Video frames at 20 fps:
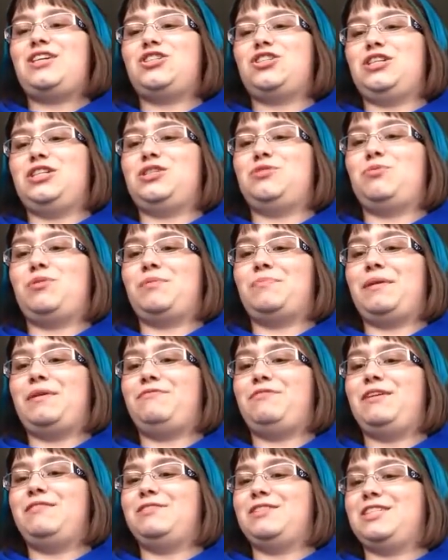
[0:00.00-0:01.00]
It's one of my
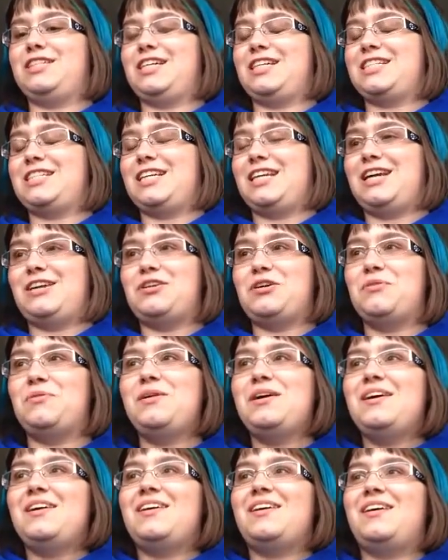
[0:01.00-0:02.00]
favorite tics that I do.
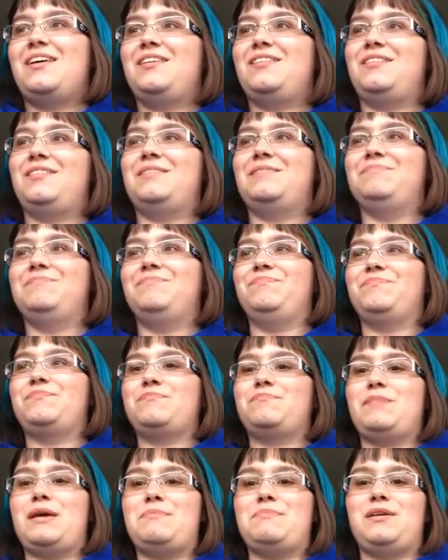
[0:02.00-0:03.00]

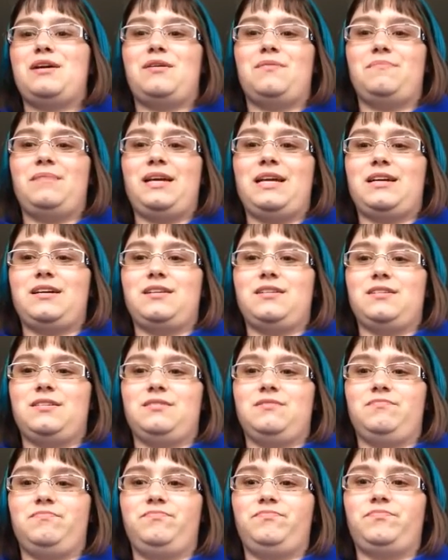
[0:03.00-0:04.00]
Maybe I'll make
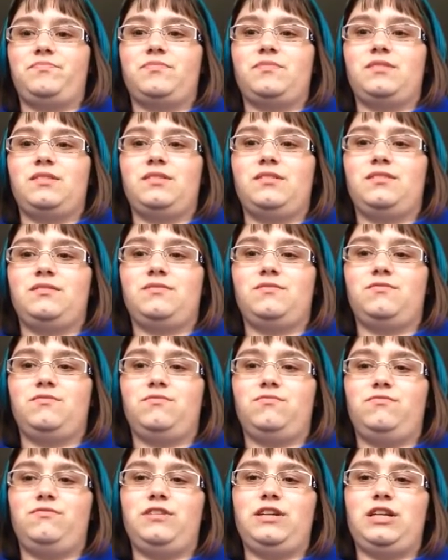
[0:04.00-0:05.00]
a
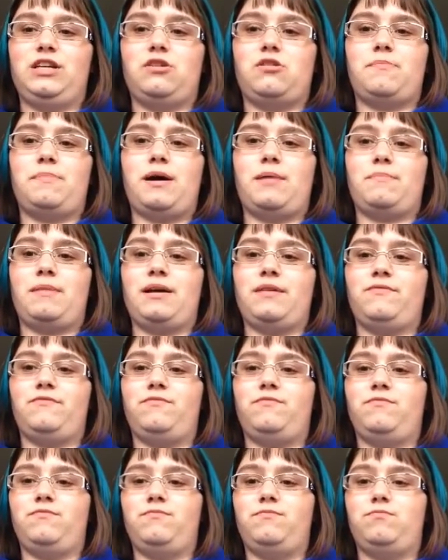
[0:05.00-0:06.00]
video about my
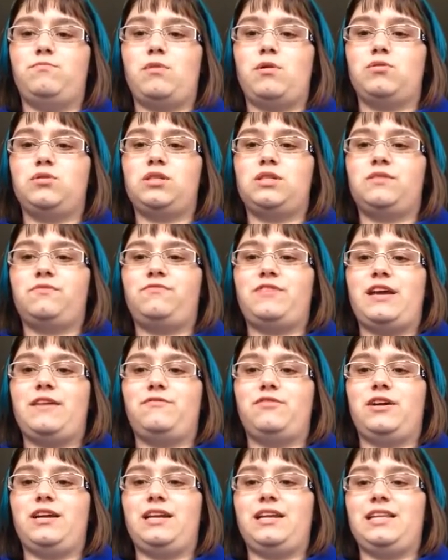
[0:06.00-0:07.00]
most
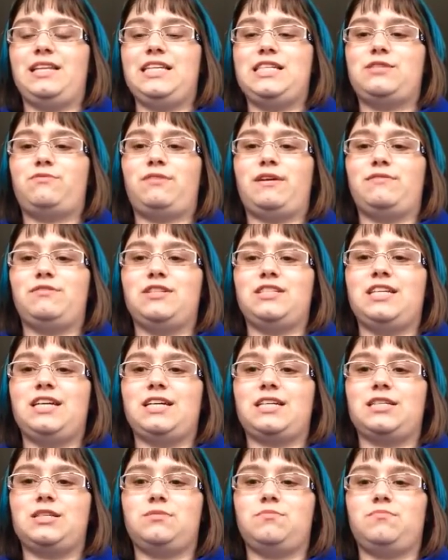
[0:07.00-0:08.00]
favorite and least favorite
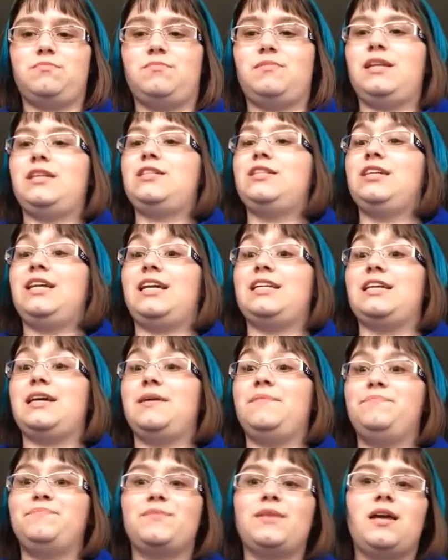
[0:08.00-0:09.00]
tics. That's an
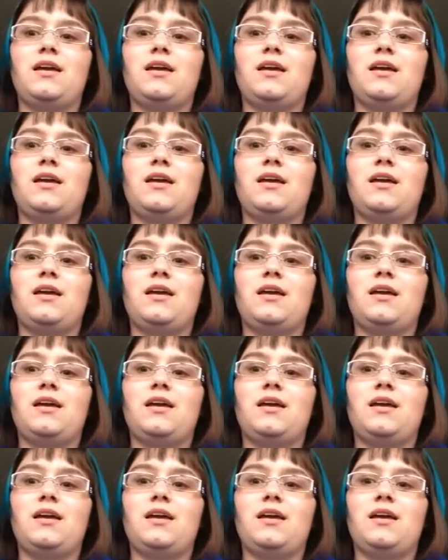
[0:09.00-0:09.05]
idea.